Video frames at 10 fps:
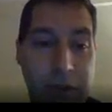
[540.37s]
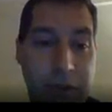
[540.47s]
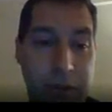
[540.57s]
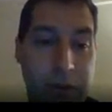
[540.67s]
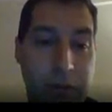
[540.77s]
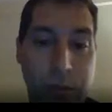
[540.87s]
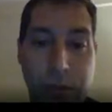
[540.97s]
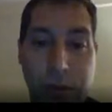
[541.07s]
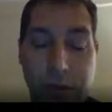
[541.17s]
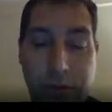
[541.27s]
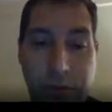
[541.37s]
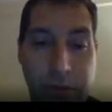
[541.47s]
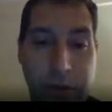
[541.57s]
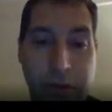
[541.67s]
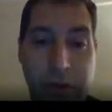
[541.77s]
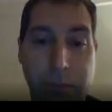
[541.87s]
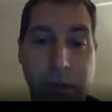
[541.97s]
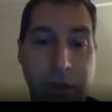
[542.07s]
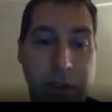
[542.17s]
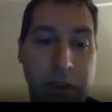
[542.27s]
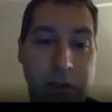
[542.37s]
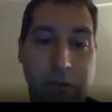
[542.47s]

So the rule for the stability of